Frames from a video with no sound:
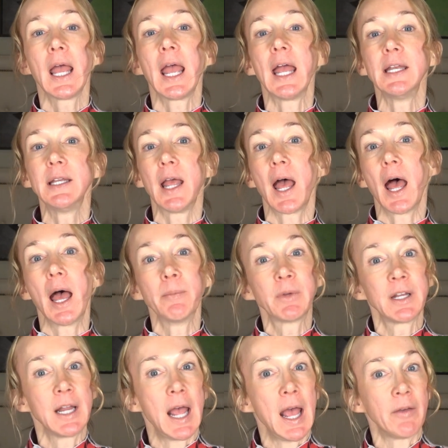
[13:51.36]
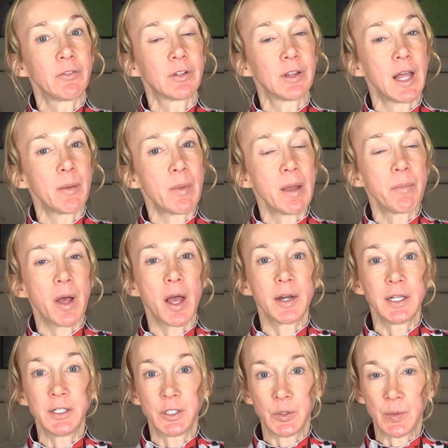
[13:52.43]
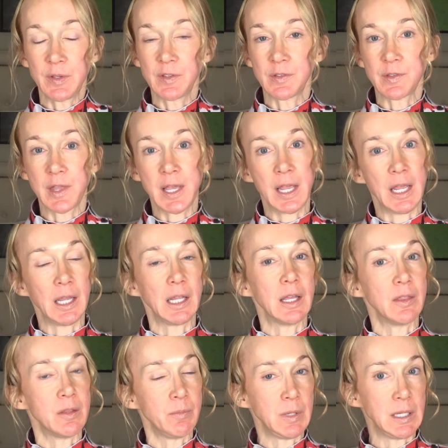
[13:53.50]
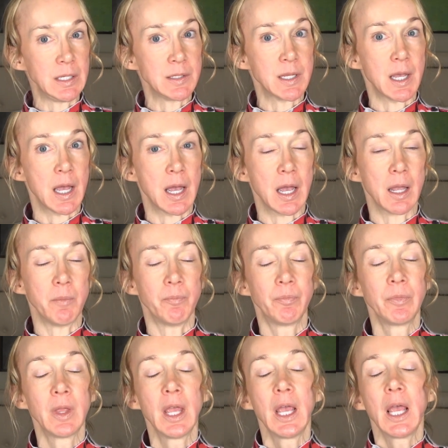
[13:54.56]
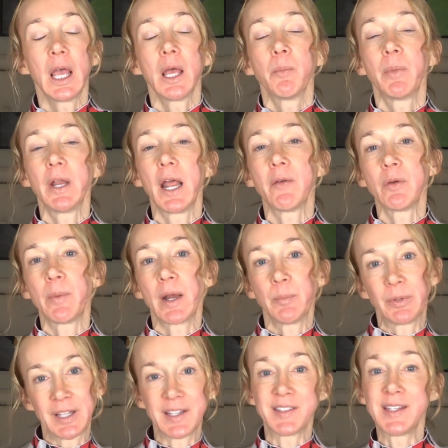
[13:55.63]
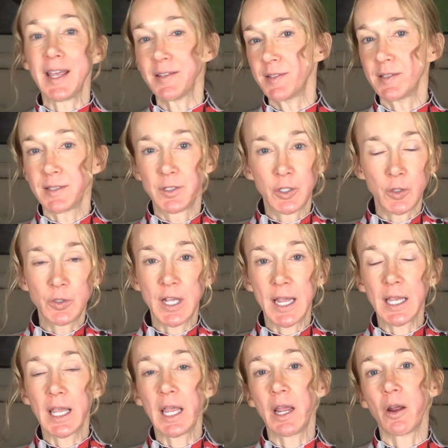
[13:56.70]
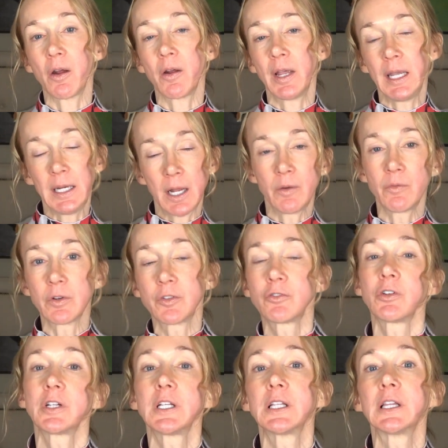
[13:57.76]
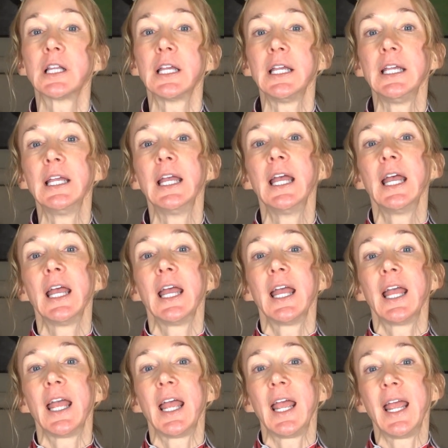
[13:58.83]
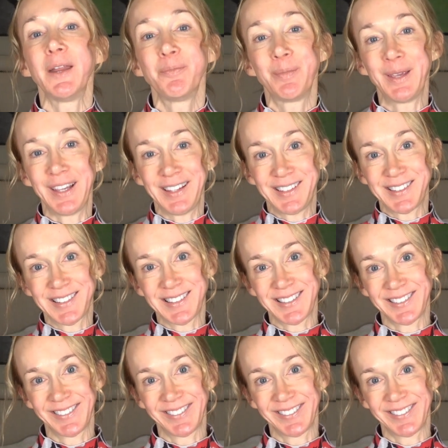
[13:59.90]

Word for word: and I'm gonna have to let my body do its thing in the meantime. But everybody, please, yes, do take care, eat unrestrictedly, and peace.